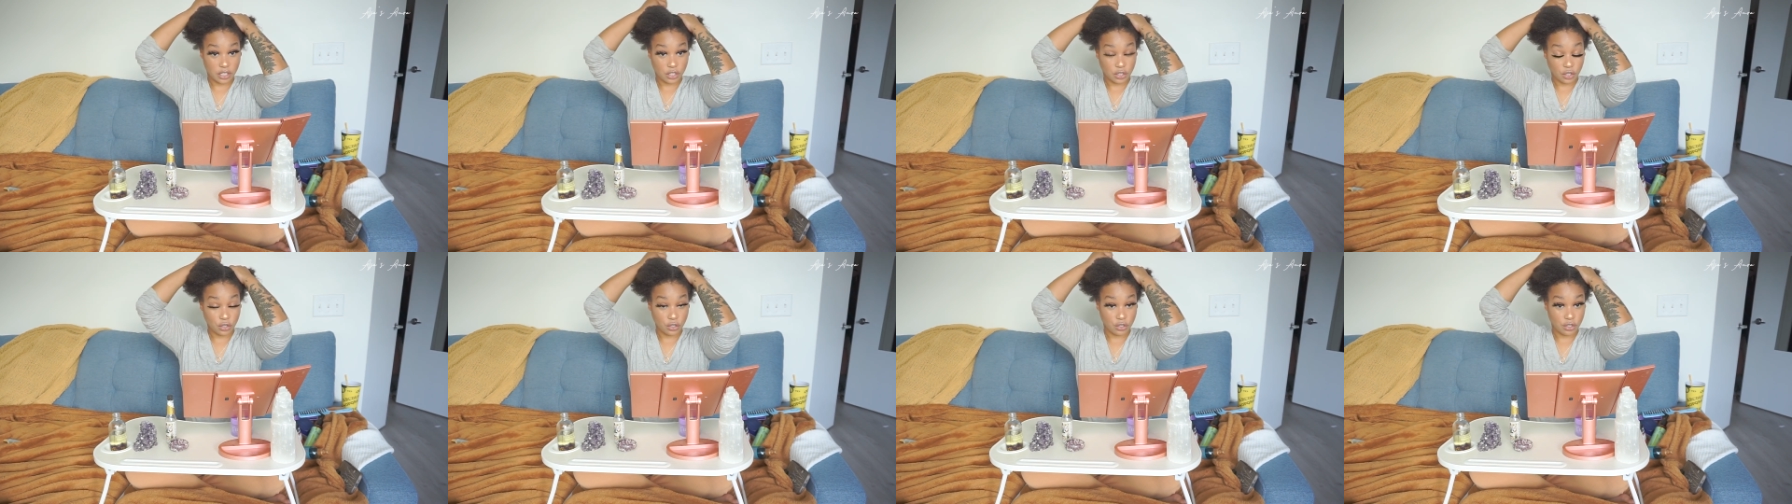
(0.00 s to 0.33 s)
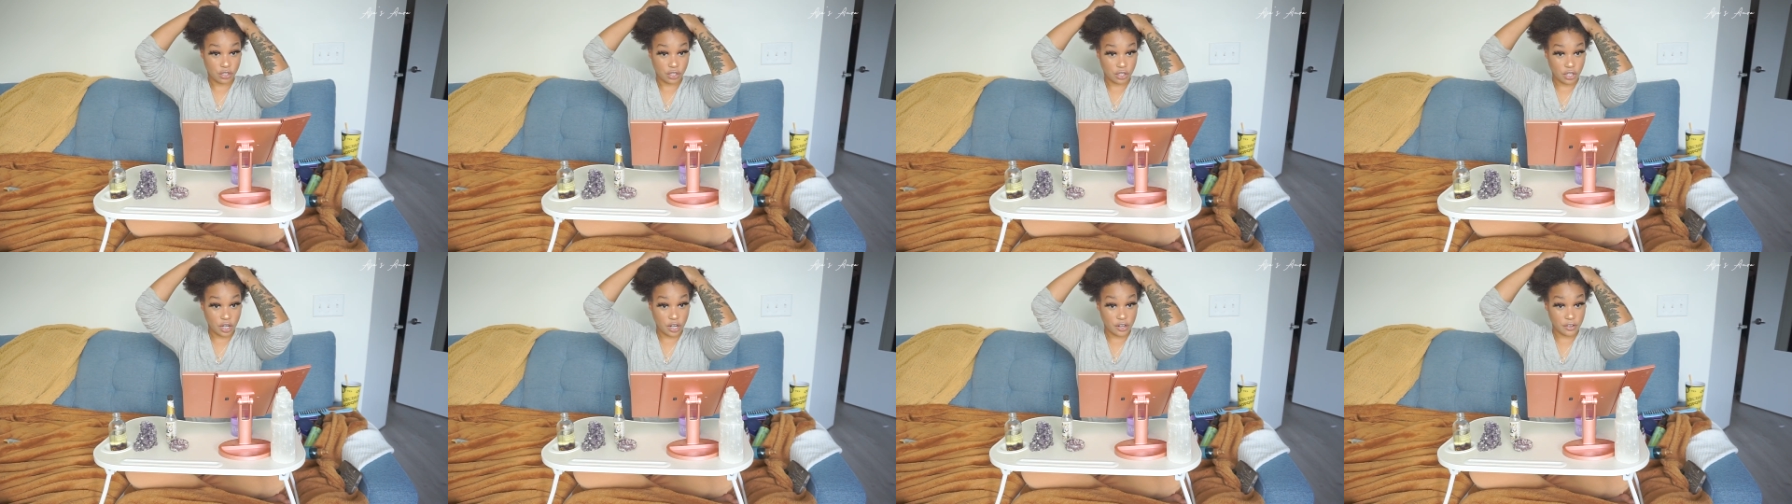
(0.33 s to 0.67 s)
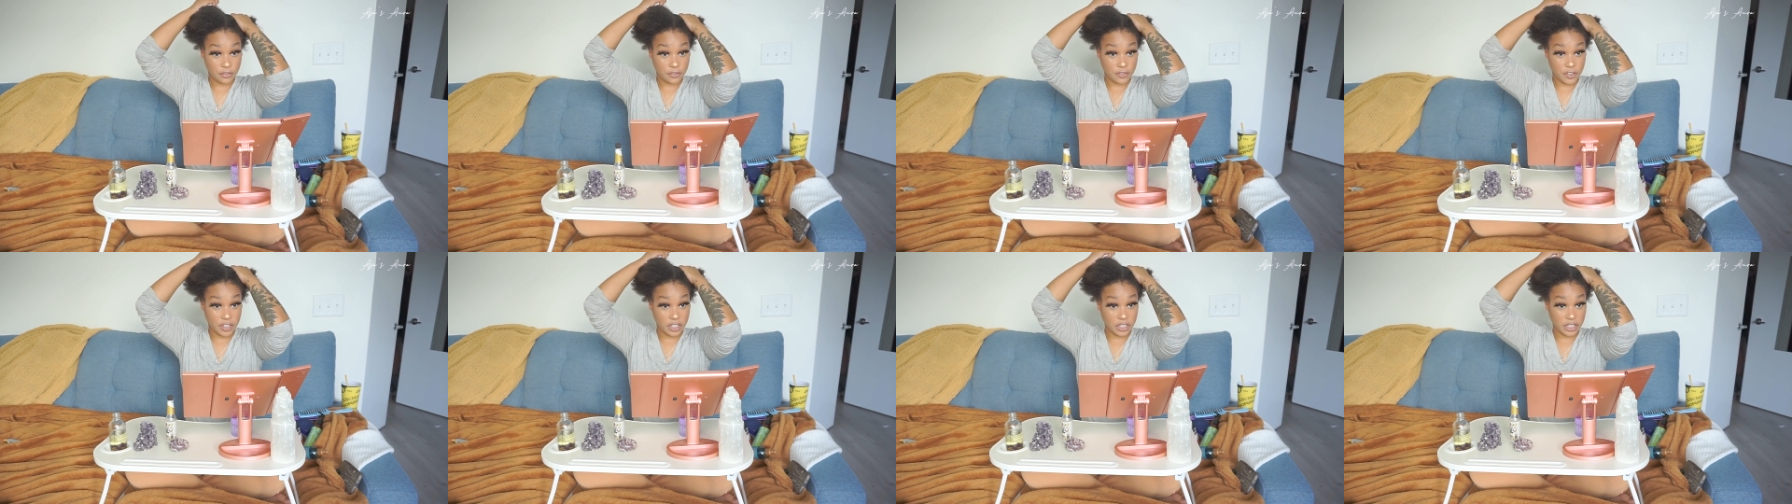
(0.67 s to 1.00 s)
So you
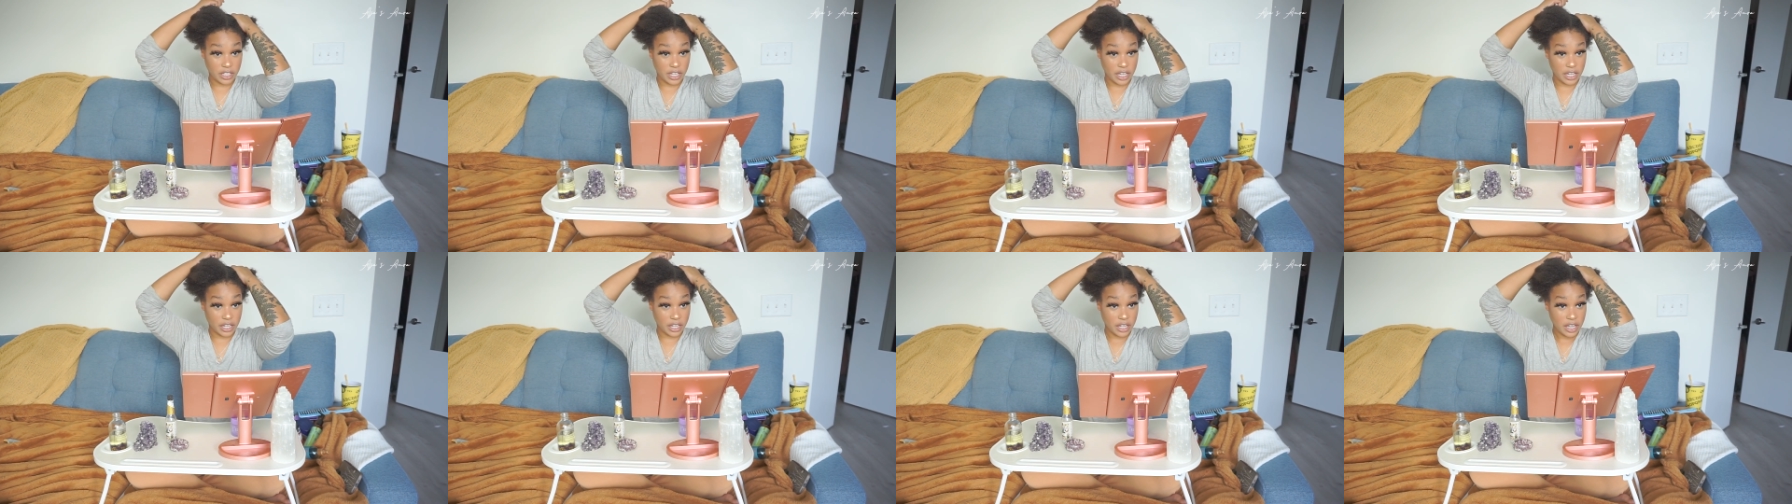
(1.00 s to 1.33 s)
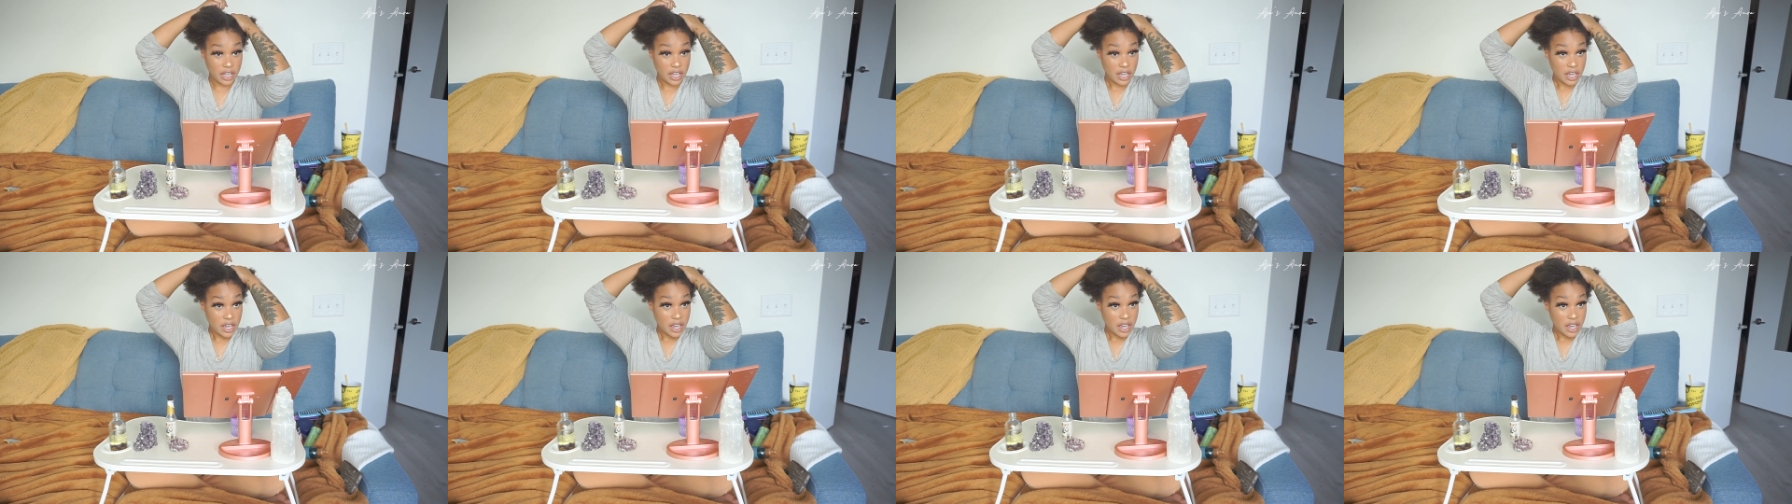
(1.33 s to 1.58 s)
start feeling